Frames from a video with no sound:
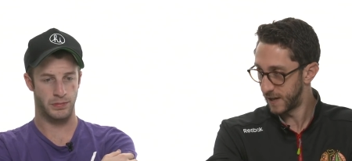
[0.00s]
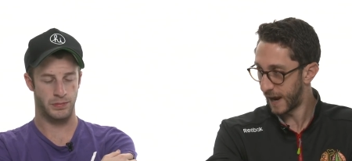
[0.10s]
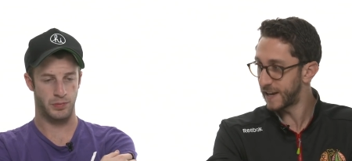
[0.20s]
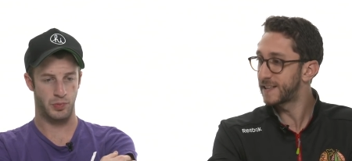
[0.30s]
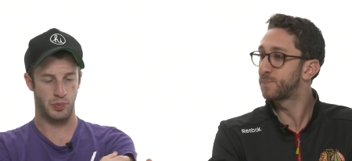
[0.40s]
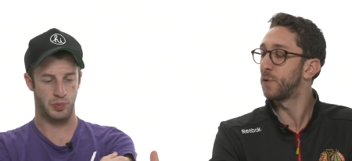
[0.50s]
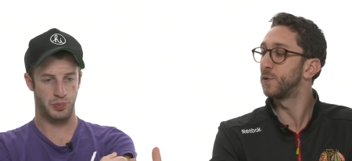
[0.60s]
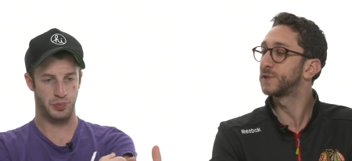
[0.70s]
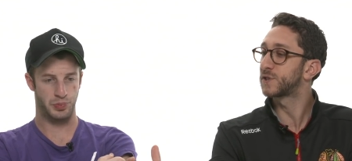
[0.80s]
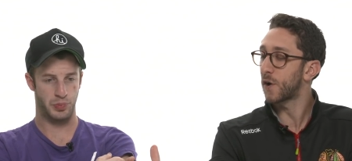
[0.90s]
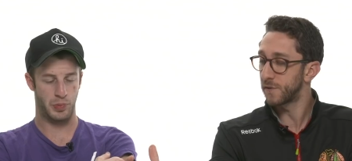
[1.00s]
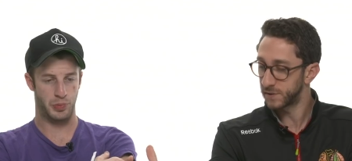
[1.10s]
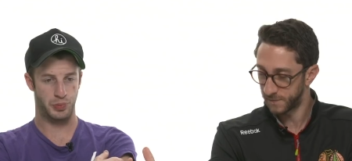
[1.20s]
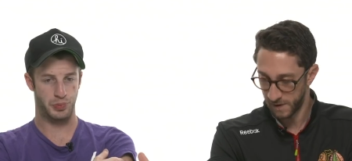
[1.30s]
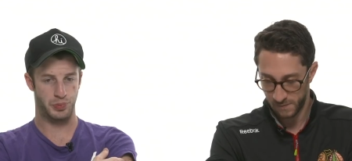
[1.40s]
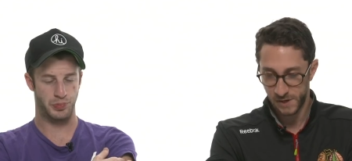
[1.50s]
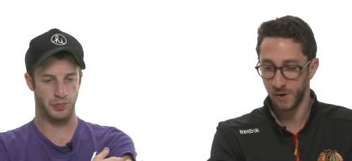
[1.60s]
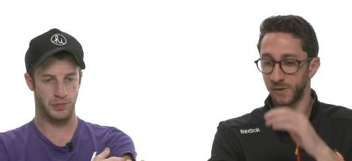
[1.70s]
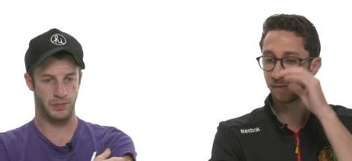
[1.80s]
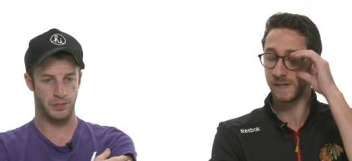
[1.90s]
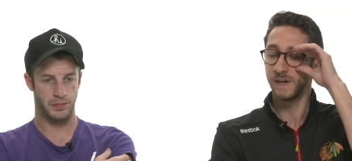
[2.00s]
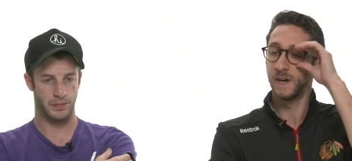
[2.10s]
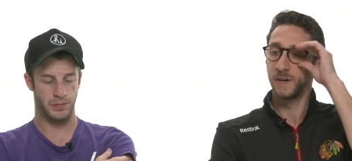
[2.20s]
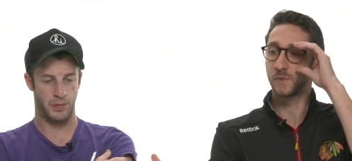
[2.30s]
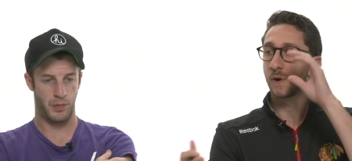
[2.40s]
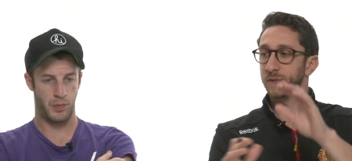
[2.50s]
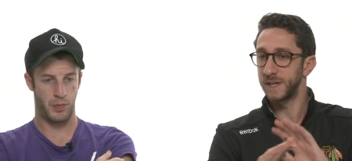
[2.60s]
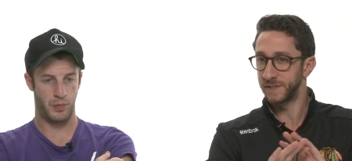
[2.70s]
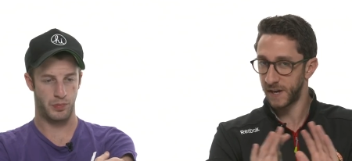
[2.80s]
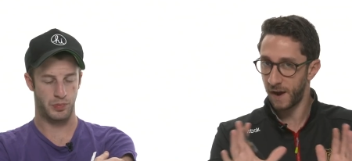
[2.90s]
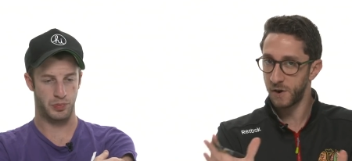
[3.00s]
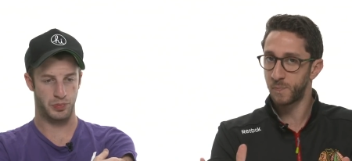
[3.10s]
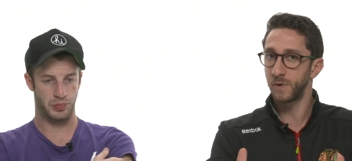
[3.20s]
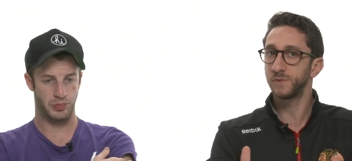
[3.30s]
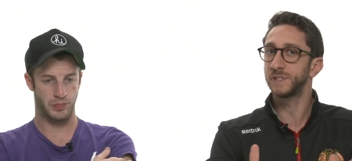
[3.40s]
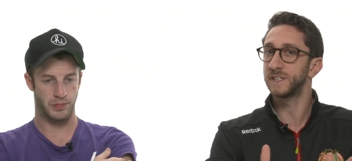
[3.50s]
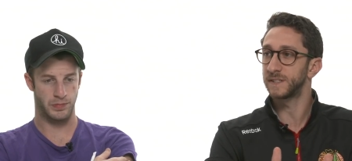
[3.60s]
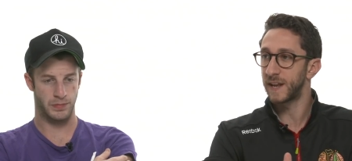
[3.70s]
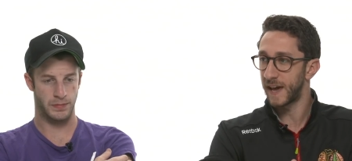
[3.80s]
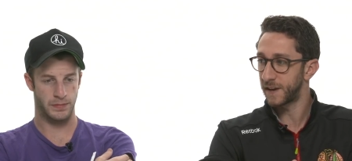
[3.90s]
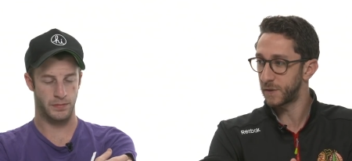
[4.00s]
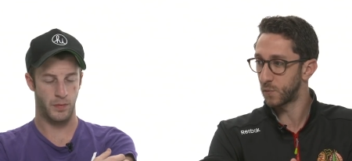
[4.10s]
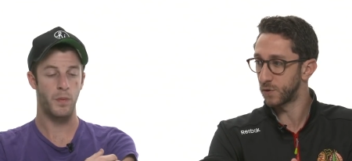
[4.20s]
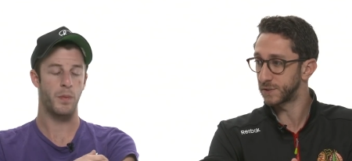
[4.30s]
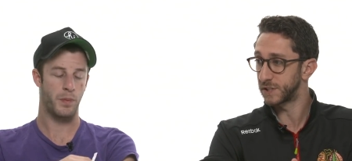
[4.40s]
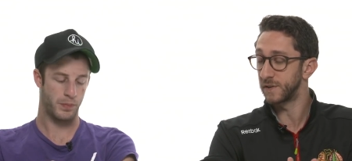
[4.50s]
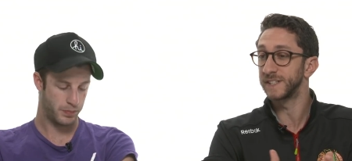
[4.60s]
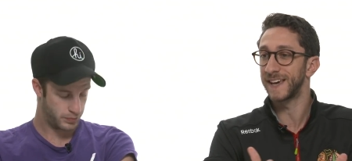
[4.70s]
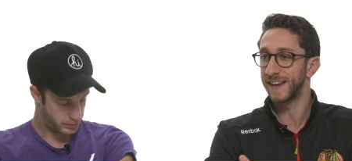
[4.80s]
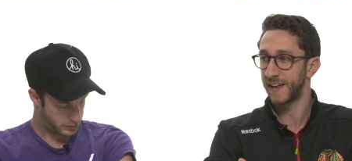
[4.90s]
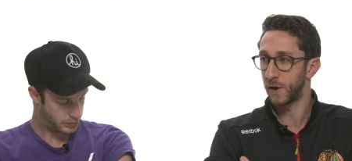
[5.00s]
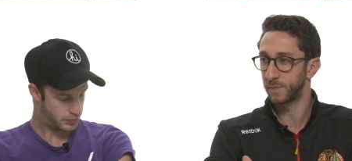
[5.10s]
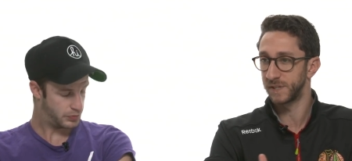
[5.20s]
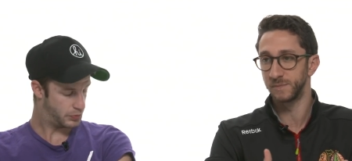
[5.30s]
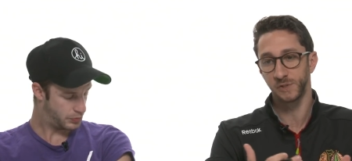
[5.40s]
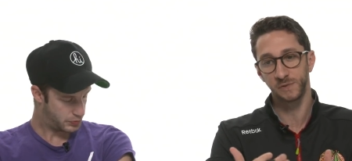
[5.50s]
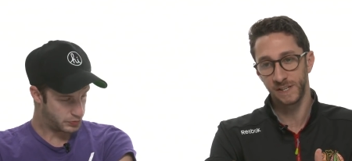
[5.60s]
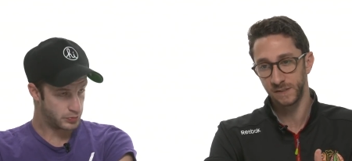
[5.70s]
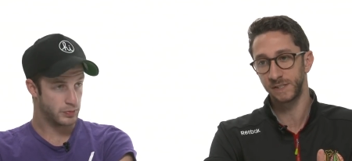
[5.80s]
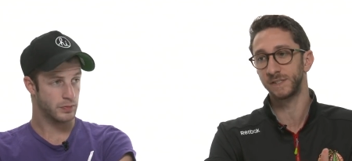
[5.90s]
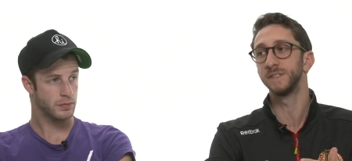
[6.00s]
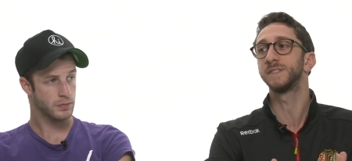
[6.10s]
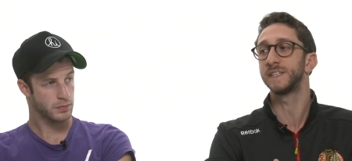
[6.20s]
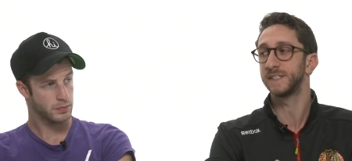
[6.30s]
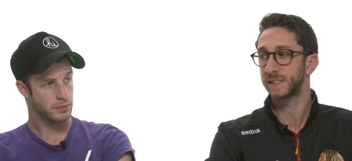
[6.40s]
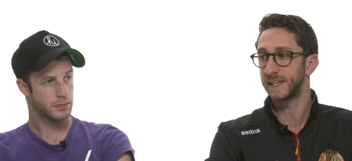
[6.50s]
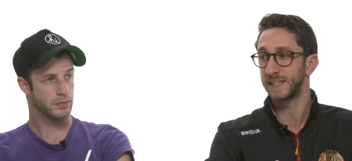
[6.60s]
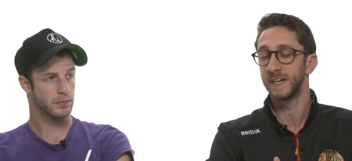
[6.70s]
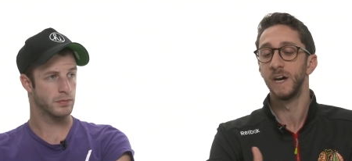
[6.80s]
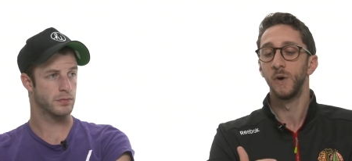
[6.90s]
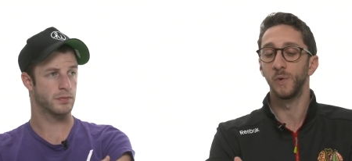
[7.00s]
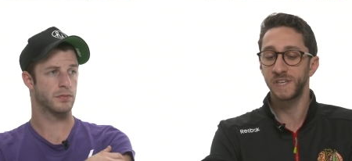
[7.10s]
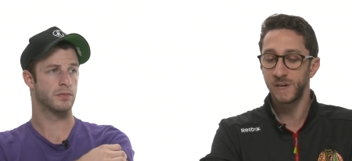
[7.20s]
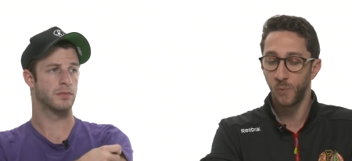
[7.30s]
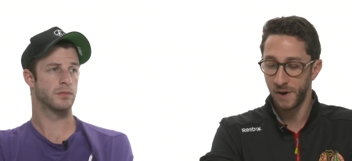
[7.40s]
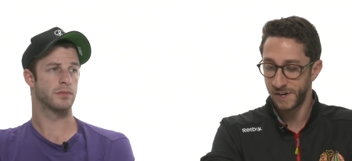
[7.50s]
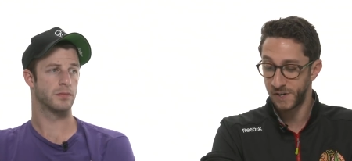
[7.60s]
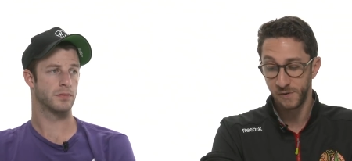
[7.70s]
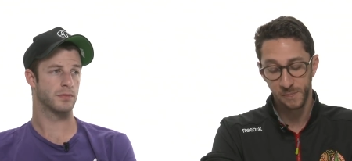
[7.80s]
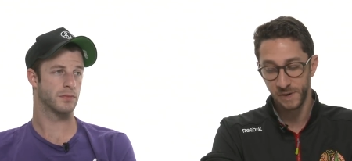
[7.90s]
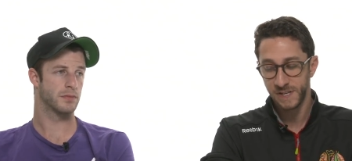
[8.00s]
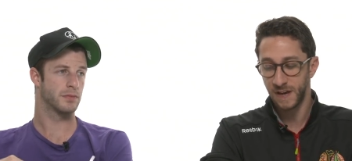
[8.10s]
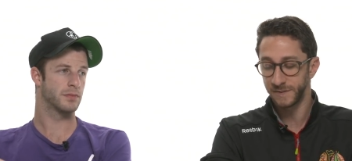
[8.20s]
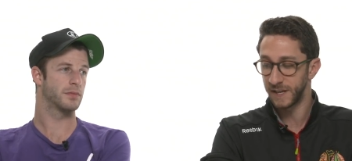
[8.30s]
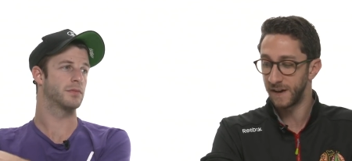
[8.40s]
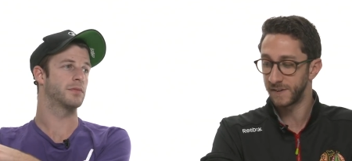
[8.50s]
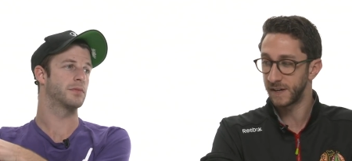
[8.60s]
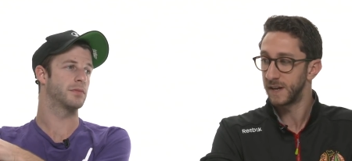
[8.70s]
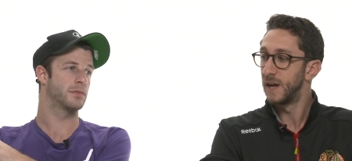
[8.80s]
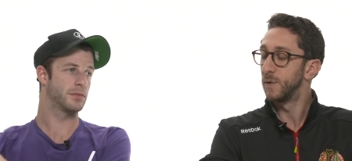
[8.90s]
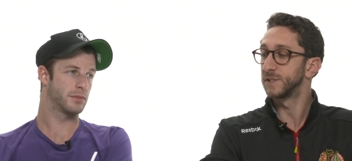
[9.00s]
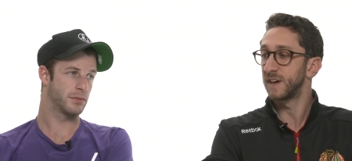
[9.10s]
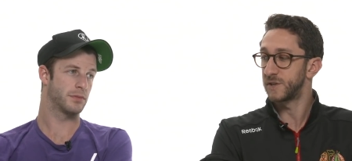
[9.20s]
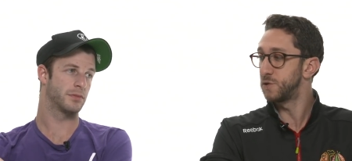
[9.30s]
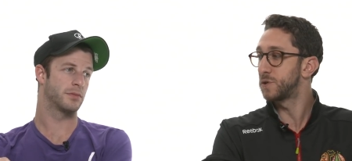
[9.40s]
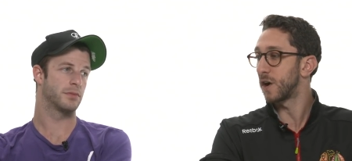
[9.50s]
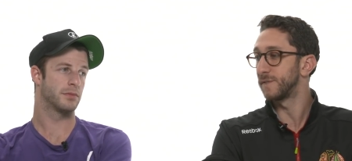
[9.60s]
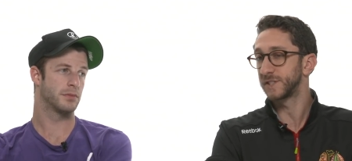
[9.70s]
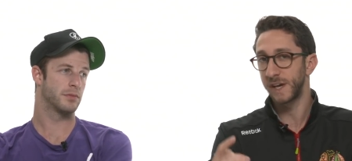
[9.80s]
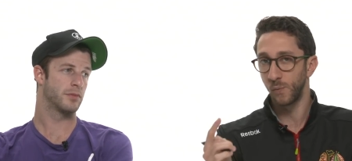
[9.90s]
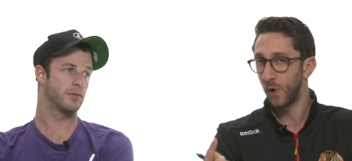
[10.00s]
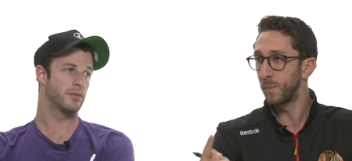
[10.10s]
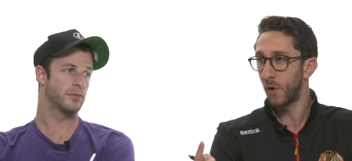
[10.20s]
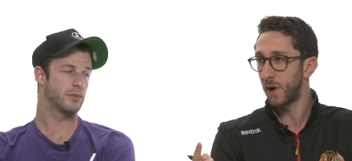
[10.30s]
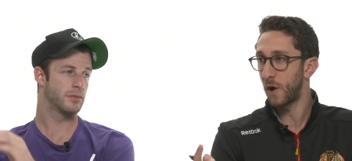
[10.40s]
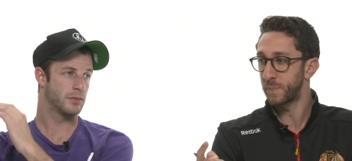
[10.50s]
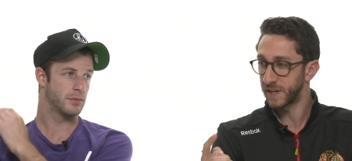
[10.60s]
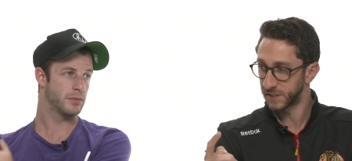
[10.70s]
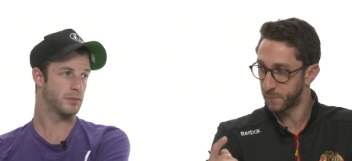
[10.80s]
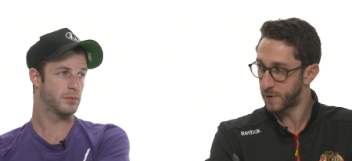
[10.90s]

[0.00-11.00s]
Speaker 1: and he pulled starters very early throughout the entire postseason and in the World Series, and it helped him. So consistency is key. What he wanted to do to play devil's advocate was have Yu Darvish get one more out because the